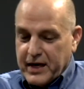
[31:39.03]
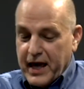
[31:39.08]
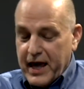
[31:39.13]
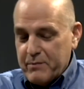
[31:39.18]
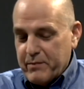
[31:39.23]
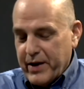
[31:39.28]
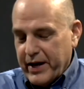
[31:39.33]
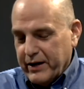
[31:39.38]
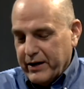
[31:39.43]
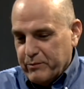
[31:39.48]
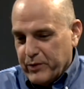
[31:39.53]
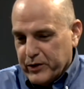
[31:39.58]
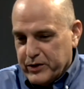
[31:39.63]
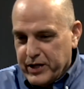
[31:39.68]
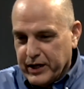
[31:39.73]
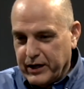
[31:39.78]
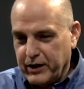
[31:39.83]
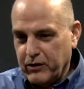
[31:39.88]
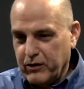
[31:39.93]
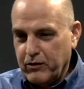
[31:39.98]
men in
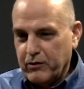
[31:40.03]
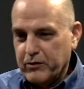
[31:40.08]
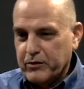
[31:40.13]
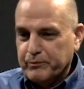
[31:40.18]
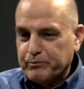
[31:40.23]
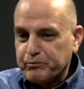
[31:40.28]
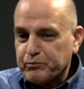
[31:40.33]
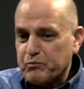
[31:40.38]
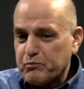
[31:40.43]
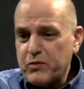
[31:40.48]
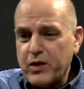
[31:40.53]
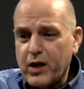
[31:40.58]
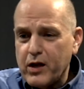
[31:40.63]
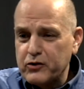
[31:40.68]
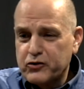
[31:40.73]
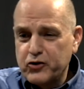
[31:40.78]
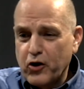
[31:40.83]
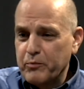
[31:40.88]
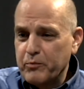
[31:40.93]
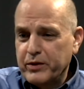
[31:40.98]
particular
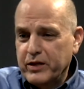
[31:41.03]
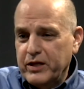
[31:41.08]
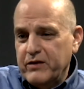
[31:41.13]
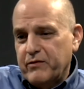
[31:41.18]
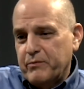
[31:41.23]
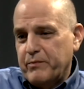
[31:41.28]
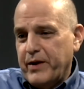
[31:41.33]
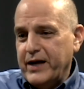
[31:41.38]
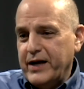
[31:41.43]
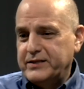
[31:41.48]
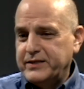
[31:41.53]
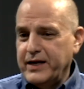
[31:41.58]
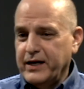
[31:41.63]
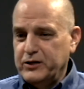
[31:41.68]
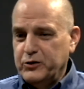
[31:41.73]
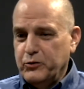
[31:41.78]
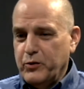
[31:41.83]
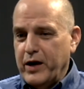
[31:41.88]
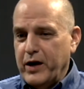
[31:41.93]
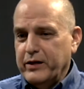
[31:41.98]
don't believe in
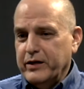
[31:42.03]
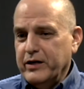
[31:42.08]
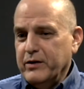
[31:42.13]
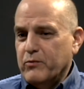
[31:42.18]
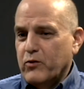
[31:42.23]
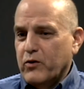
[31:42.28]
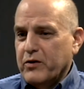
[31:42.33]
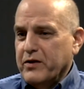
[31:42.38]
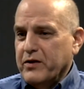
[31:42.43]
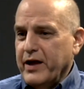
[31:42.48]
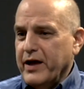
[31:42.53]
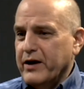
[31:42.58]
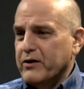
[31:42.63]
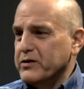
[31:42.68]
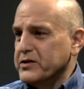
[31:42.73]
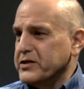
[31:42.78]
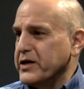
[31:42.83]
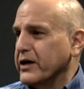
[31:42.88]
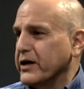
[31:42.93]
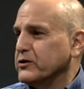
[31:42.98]
bisexuality more than
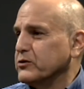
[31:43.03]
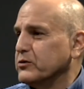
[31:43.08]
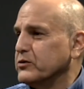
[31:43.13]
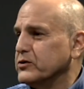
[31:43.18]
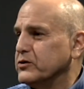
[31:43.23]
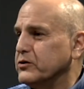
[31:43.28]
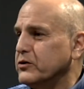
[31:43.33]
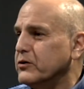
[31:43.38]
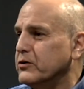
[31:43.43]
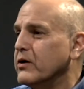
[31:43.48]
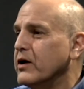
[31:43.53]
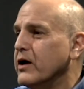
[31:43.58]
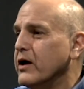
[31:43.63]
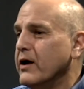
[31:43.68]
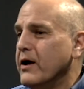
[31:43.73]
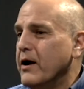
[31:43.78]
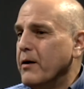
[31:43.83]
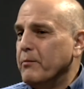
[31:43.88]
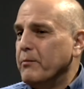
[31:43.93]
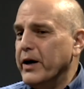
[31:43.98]
heterosexuals do
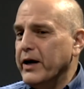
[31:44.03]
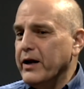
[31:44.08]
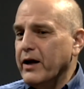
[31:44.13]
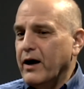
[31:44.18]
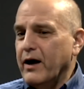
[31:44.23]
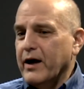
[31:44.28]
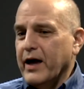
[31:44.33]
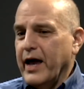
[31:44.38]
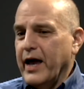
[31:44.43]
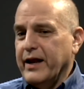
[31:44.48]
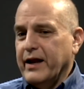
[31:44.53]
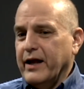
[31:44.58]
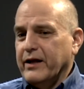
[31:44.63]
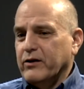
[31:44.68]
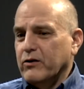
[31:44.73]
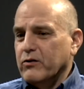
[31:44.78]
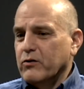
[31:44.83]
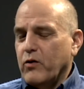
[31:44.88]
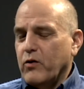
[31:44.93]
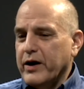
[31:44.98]
but uh, and I
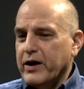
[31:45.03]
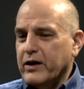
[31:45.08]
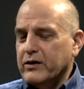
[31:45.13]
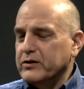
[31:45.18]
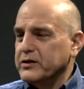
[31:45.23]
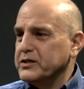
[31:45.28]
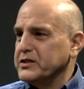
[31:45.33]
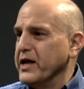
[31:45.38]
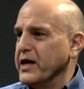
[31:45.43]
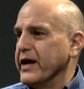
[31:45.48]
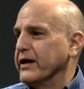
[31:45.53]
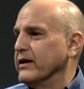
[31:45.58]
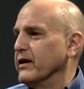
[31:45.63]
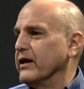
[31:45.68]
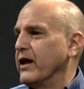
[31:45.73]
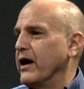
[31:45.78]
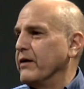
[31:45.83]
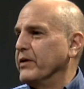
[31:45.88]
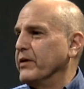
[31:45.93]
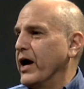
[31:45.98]
don't quite understand it. I
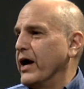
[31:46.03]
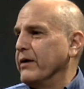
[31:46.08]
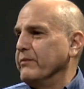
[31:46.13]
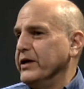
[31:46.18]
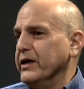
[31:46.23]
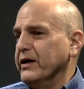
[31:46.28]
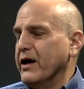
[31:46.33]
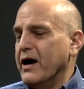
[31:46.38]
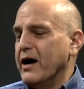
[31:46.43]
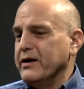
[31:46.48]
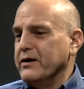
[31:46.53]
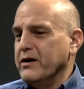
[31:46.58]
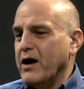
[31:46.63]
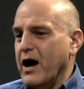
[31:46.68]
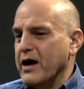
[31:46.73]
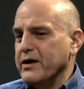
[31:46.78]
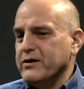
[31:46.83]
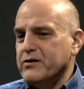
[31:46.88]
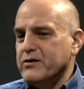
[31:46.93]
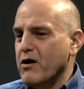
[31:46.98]
mean, I mean, I, I
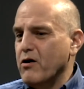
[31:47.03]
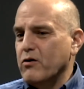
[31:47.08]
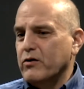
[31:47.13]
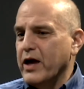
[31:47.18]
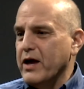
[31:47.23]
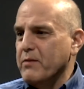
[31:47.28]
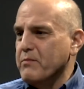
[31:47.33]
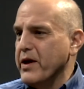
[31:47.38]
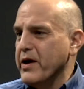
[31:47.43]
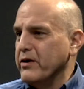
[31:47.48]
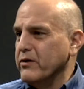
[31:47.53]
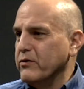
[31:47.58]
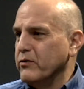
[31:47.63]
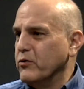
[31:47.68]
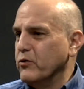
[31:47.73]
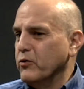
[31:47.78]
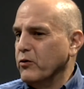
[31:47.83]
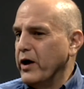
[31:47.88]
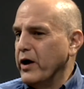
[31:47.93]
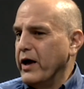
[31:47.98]
know gay men
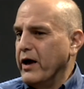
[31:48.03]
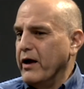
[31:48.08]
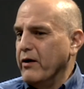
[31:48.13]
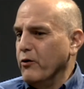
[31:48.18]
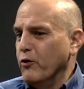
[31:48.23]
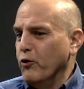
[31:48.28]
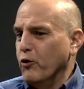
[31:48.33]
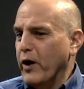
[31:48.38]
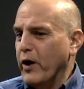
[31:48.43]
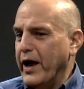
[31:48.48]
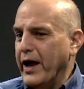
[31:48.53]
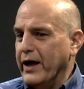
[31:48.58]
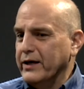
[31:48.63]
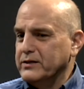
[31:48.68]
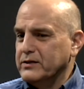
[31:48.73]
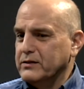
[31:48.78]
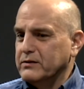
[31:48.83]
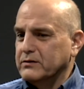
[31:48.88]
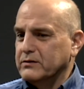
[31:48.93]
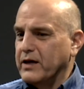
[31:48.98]
who who
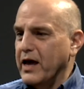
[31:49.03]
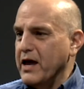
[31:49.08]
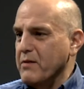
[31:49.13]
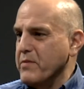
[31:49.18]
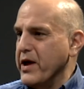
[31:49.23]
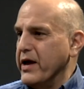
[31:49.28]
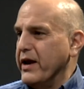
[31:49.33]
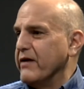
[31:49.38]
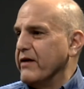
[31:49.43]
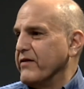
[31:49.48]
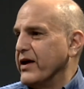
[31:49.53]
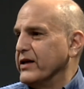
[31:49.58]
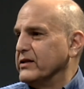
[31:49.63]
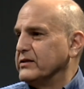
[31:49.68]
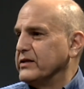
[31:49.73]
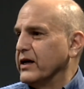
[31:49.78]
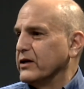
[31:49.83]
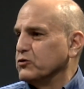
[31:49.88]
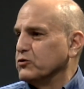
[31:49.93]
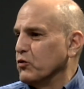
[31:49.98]
as gay men have had
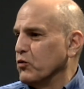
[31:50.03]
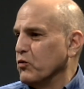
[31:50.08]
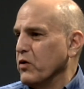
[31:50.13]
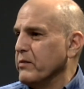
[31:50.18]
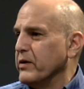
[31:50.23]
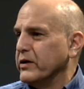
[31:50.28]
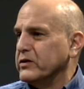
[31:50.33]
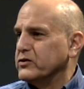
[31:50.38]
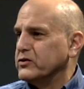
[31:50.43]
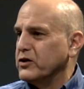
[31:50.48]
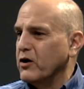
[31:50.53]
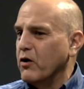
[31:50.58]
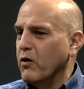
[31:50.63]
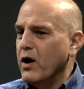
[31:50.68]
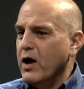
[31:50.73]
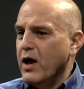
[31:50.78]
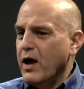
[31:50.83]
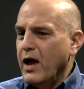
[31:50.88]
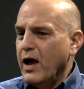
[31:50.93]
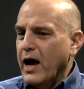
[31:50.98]
sex with women. So
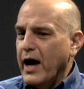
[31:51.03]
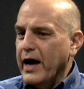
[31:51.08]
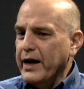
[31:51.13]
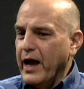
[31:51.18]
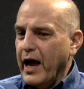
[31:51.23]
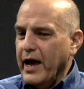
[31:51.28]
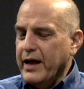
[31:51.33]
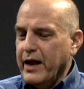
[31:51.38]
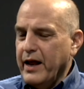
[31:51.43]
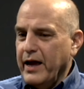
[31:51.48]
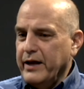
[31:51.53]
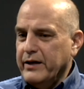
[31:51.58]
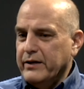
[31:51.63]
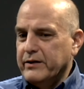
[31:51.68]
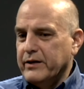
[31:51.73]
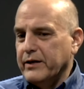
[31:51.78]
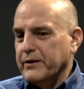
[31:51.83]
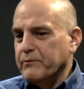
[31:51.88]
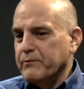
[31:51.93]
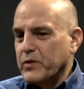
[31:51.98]
I, I and
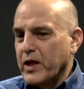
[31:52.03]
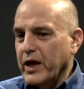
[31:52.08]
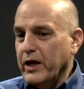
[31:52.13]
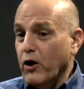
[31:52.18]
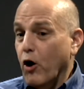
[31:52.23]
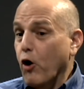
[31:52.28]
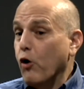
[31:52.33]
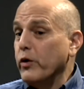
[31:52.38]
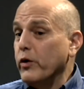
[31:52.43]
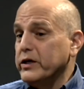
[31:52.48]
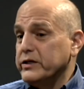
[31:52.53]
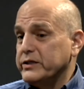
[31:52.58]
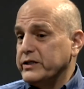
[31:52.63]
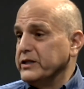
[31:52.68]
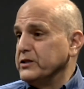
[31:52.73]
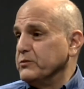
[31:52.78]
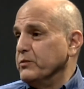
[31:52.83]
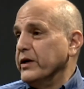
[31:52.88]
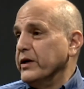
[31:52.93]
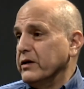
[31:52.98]
it always has
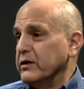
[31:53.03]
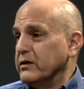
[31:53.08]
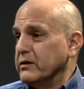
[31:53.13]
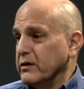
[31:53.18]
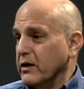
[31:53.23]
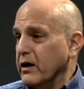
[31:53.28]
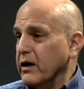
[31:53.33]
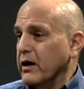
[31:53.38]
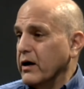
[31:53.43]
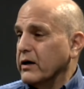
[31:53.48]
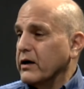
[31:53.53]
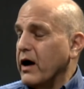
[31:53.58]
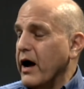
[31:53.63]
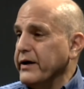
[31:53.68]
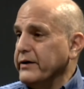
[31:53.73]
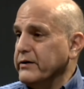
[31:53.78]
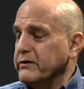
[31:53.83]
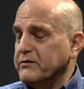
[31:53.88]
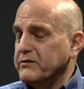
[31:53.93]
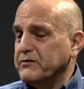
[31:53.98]
been uh, kind
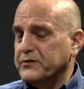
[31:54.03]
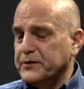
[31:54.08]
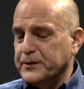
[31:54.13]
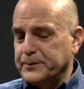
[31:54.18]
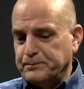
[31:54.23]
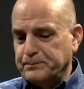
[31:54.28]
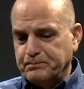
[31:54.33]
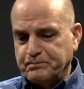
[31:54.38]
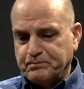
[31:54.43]
of um,